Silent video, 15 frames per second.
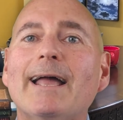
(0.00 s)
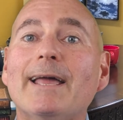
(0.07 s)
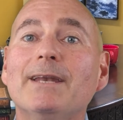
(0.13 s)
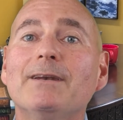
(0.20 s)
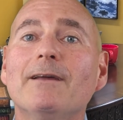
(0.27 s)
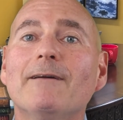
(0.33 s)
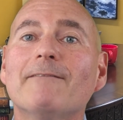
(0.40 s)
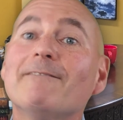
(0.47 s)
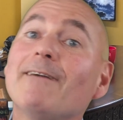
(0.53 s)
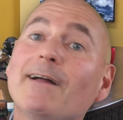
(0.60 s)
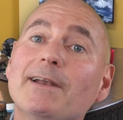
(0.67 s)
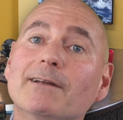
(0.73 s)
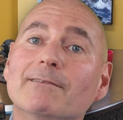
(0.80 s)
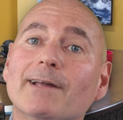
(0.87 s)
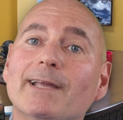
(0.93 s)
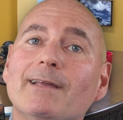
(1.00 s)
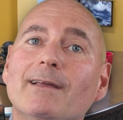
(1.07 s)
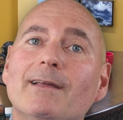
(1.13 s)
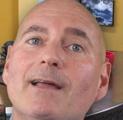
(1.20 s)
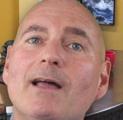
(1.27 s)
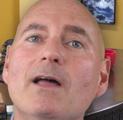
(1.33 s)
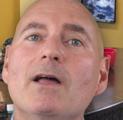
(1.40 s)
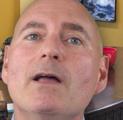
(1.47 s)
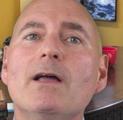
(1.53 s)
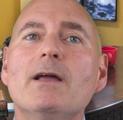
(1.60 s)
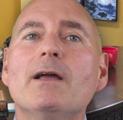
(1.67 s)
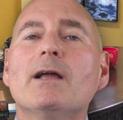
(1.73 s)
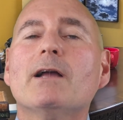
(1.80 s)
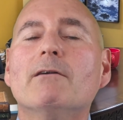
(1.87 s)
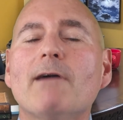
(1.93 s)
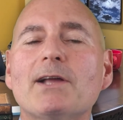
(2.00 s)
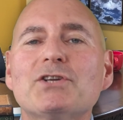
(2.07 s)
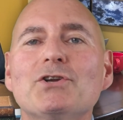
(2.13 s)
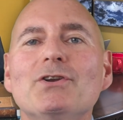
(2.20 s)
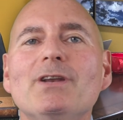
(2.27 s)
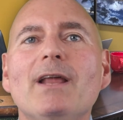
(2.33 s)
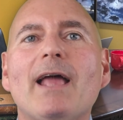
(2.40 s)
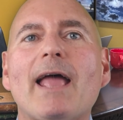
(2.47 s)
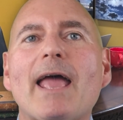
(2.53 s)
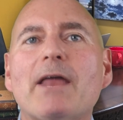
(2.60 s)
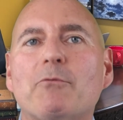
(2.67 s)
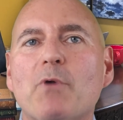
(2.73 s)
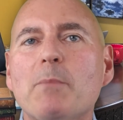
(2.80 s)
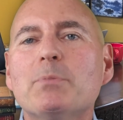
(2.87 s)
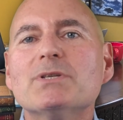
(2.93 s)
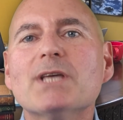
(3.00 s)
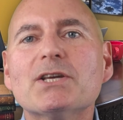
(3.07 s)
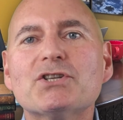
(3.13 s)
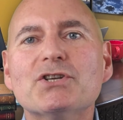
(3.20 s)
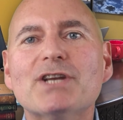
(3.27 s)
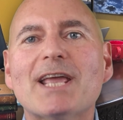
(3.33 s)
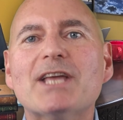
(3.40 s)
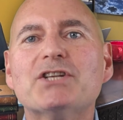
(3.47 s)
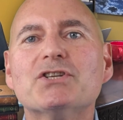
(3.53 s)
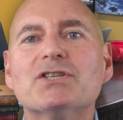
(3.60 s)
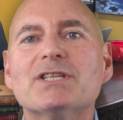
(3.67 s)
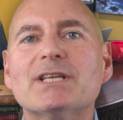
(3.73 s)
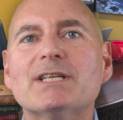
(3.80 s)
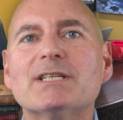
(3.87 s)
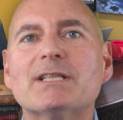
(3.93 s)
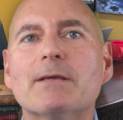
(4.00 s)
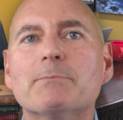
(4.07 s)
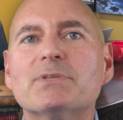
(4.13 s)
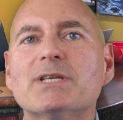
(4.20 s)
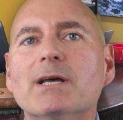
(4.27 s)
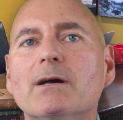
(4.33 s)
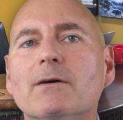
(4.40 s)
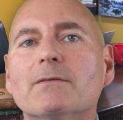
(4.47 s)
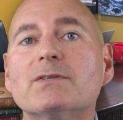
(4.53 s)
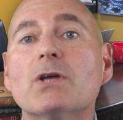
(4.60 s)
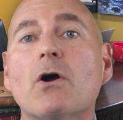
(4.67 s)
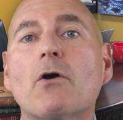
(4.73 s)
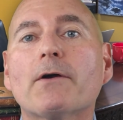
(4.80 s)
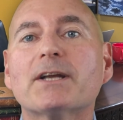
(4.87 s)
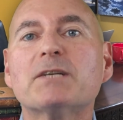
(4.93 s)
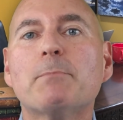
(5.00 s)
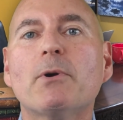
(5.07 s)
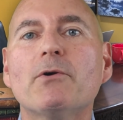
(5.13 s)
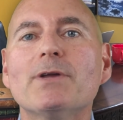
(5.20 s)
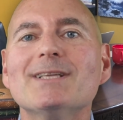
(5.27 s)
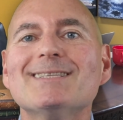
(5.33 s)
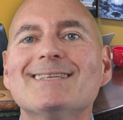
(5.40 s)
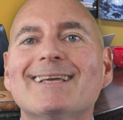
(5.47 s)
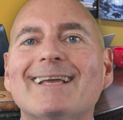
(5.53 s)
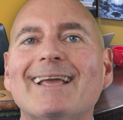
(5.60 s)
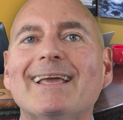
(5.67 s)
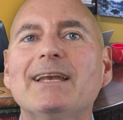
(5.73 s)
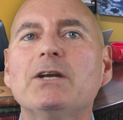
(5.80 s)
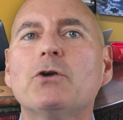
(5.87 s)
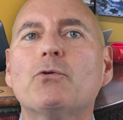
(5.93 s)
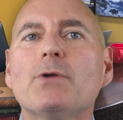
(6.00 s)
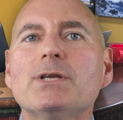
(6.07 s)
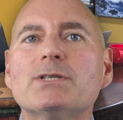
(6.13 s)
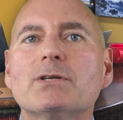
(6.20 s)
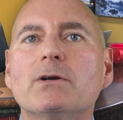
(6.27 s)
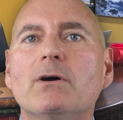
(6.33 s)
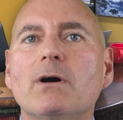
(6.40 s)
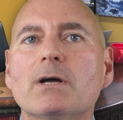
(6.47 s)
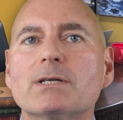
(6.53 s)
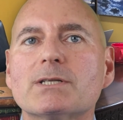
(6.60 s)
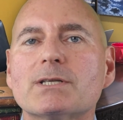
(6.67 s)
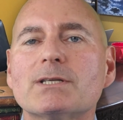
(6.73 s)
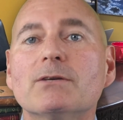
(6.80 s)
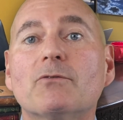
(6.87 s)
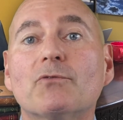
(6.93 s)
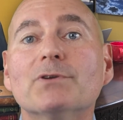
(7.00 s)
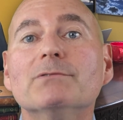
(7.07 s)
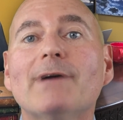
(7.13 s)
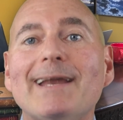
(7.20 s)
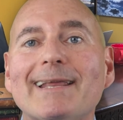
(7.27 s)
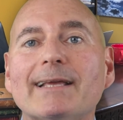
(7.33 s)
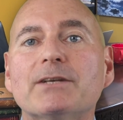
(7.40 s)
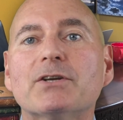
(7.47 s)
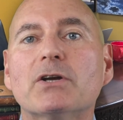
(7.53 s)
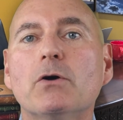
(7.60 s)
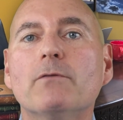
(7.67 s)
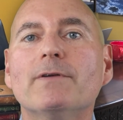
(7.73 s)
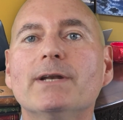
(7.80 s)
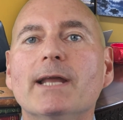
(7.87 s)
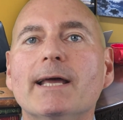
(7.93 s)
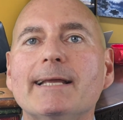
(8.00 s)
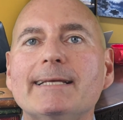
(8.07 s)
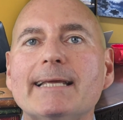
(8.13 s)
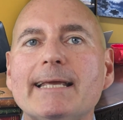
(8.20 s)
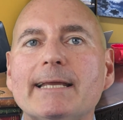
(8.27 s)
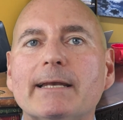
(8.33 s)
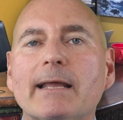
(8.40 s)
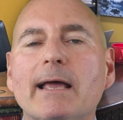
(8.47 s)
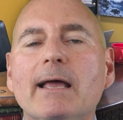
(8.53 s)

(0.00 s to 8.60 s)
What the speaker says: And finally, collection and repossession agencies themselves are experiencing increased costs relating to COVID-19.